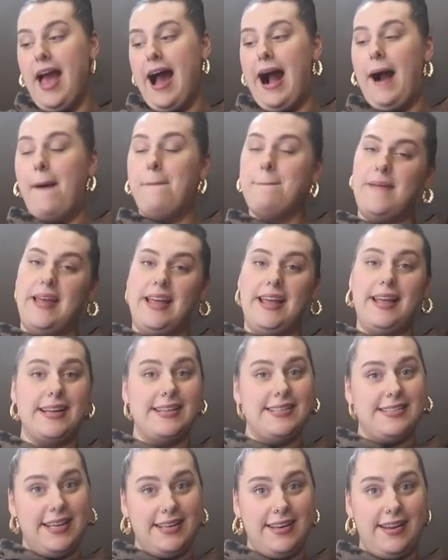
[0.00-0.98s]
I'm
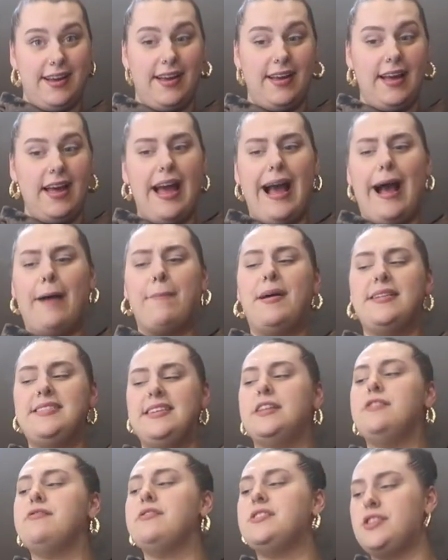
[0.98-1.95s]
making dinner. And my
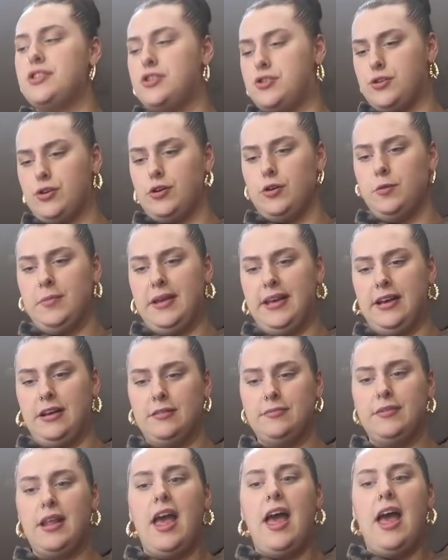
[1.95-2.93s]
dinner is a struggle
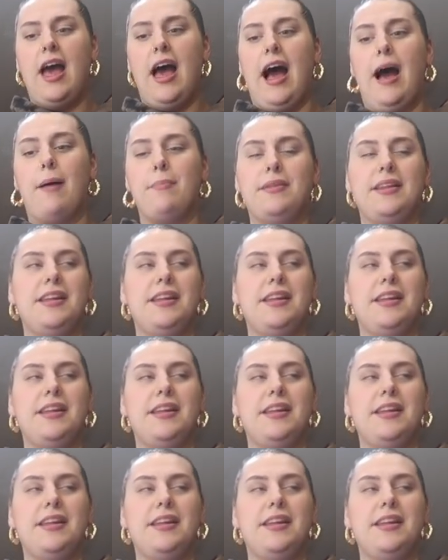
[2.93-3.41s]
meal. I'm